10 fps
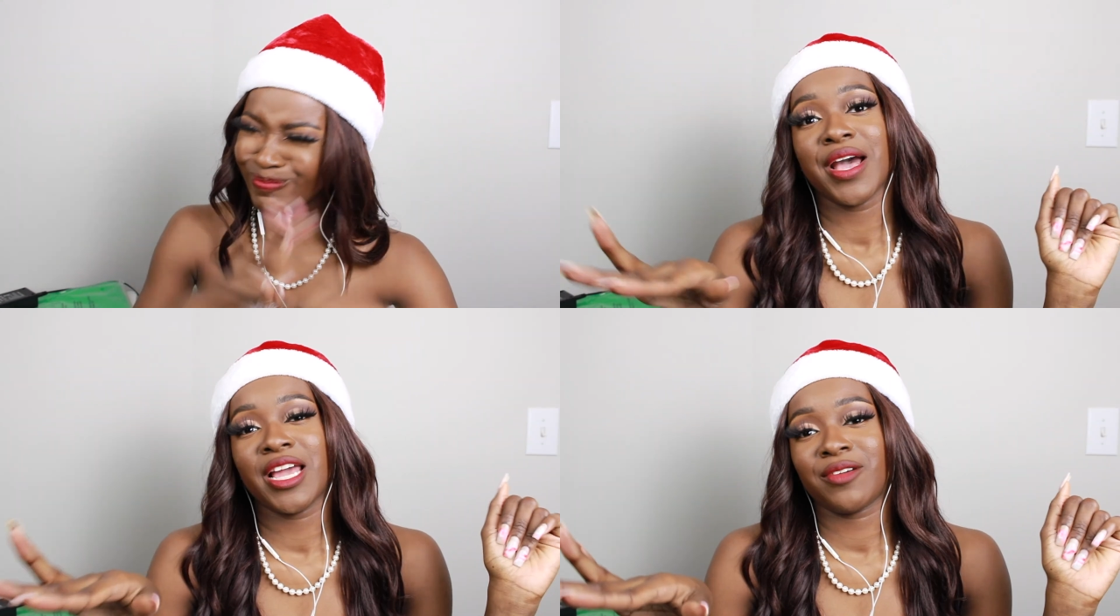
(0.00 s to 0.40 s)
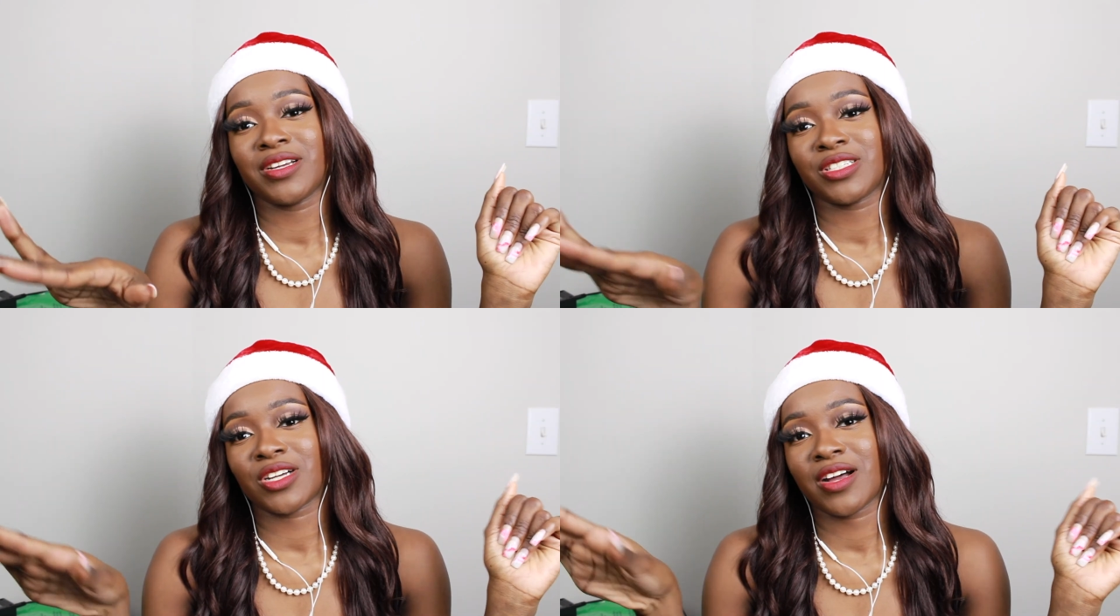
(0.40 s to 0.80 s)

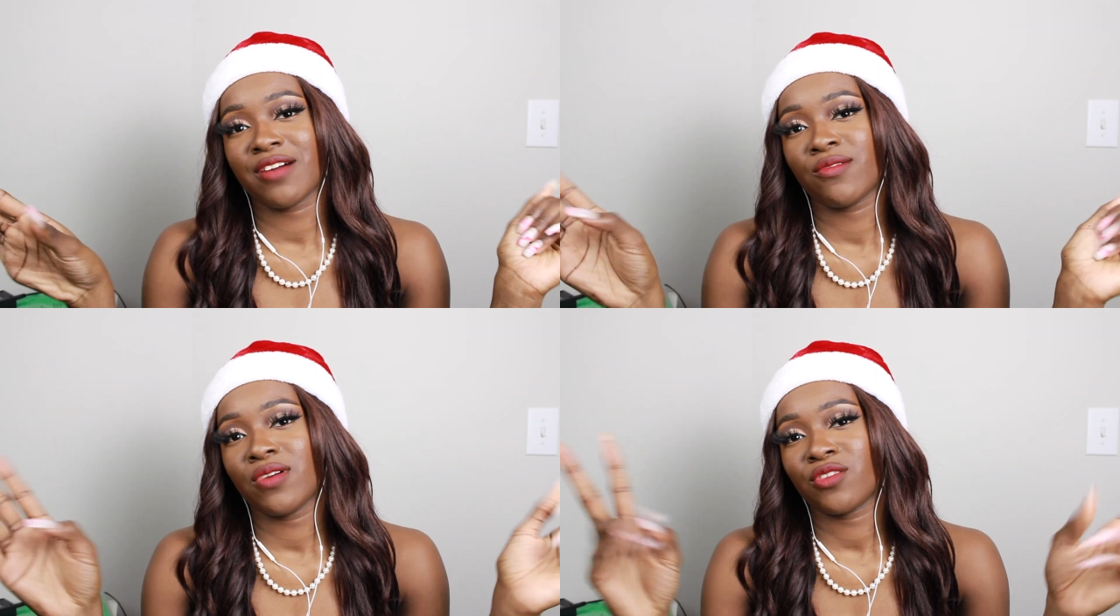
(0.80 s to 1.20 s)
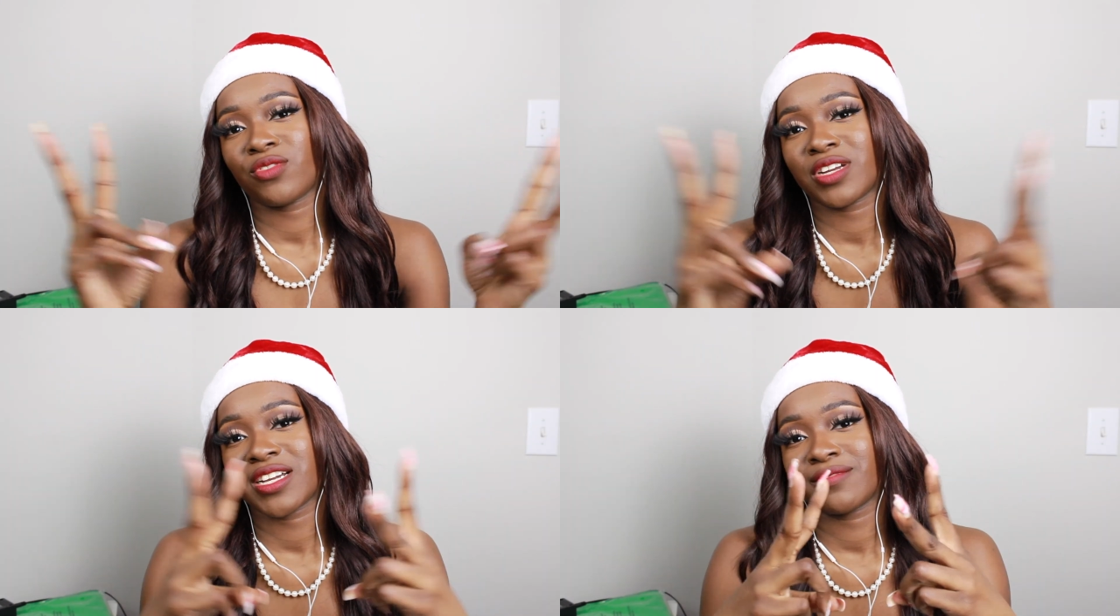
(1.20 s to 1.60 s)
Anyways, y'all, have a wonderful
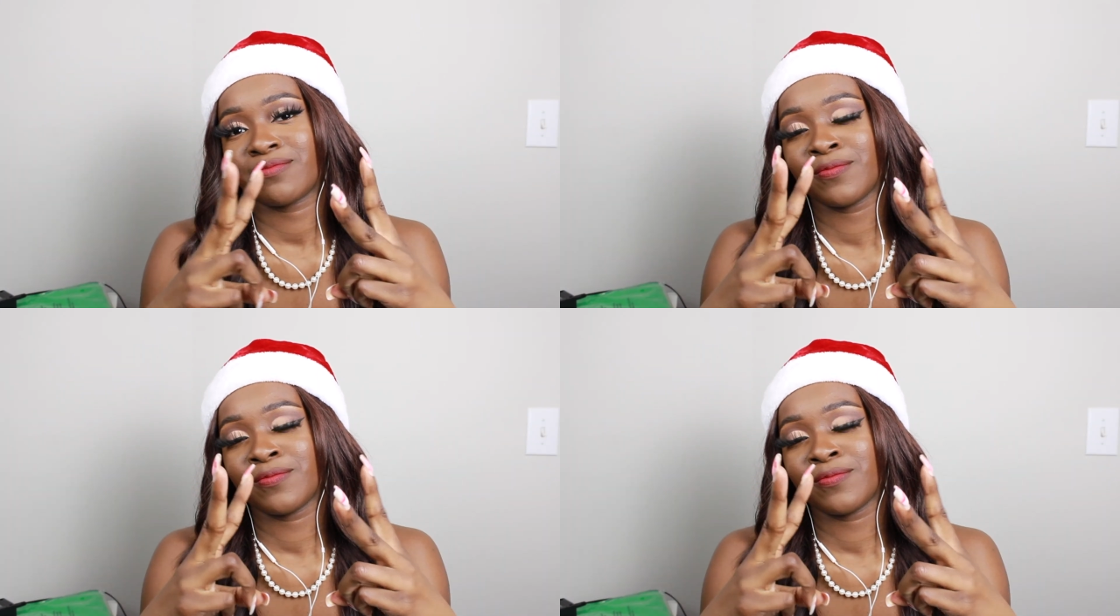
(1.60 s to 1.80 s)
night.